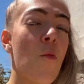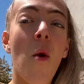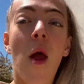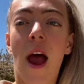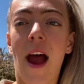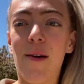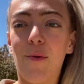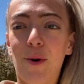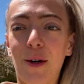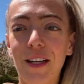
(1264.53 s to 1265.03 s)

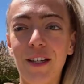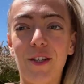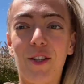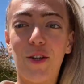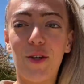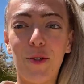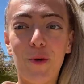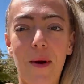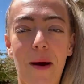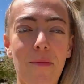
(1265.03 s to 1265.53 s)
I wanted
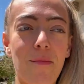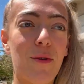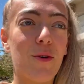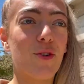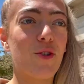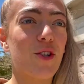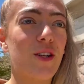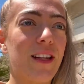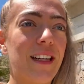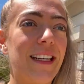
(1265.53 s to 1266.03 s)
to
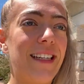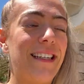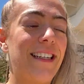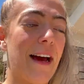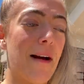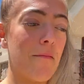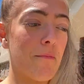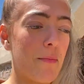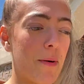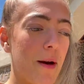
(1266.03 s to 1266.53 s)
emotionally
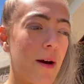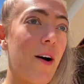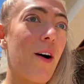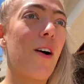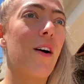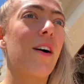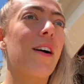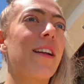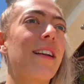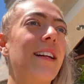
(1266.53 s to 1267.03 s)
dump
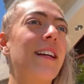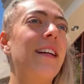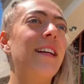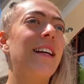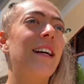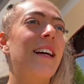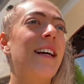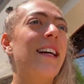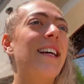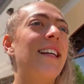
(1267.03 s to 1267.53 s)
on
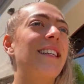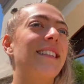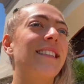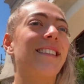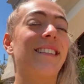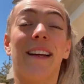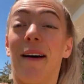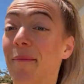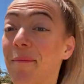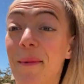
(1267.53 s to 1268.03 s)

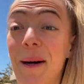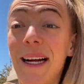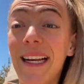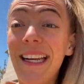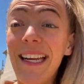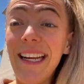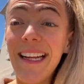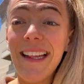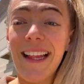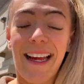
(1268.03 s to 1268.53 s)

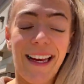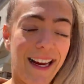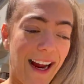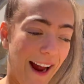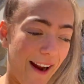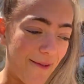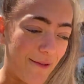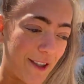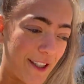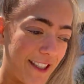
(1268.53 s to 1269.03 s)
somebody. Like
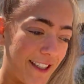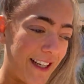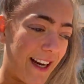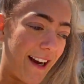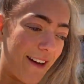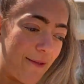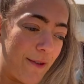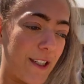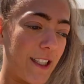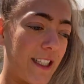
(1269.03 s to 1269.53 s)
I want,
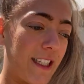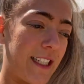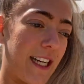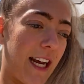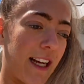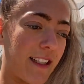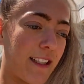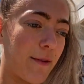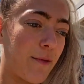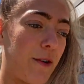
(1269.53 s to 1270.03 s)
I wanted to
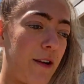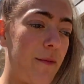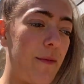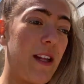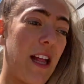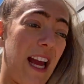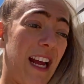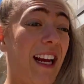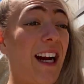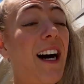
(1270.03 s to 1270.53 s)
text someone and be
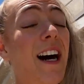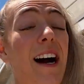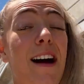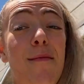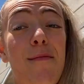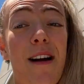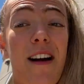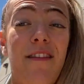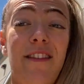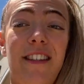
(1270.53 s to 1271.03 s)
like, oh,
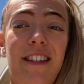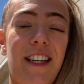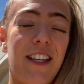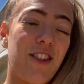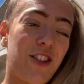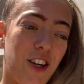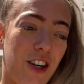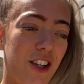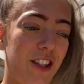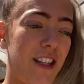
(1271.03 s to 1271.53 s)
I'm having
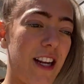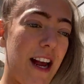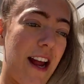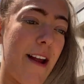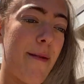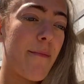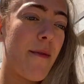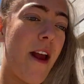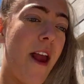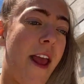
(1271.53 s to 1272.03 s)
such a hard
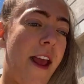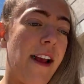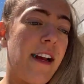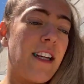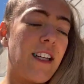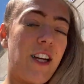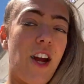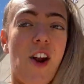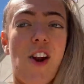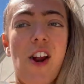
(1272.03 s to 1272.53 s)
time,
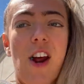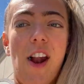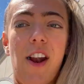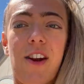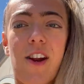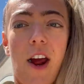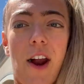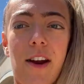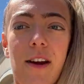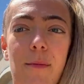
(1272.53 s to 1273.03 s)
yada, yada,
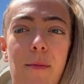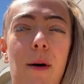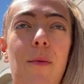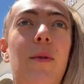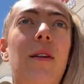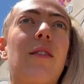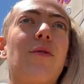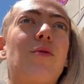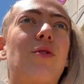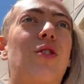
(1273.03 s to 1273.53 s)
yada, but
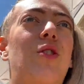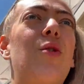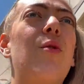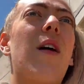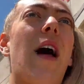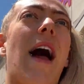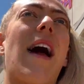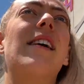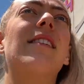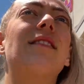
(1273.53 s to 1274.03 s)
we don't do that.